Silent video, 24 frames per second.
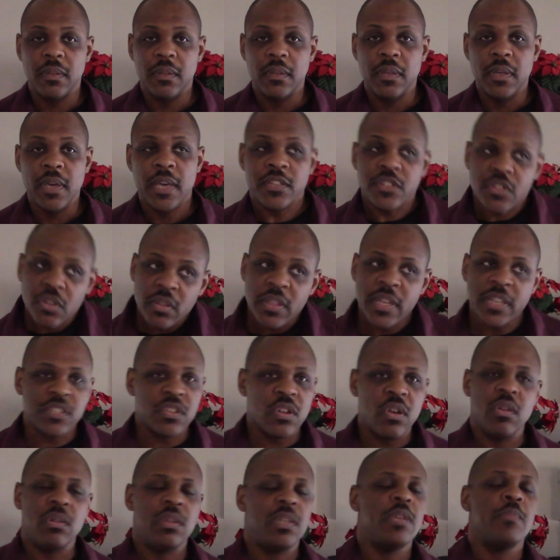And so that's
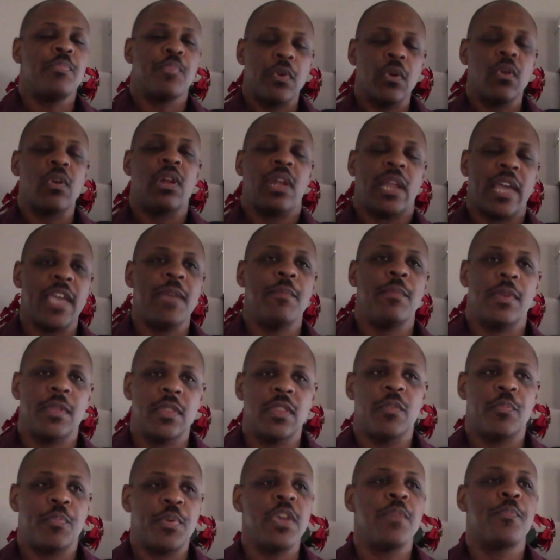only proclaiming
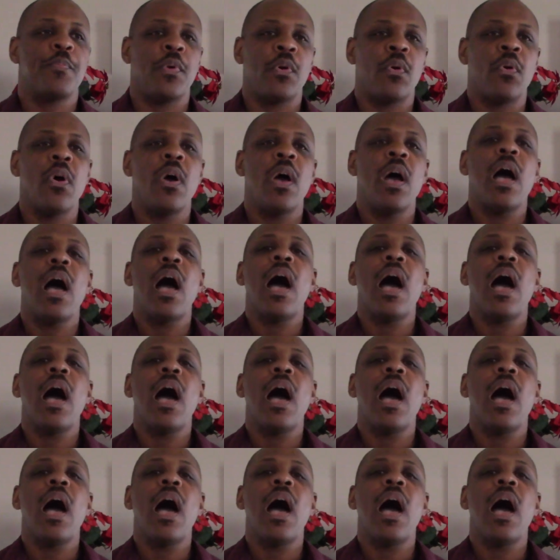to people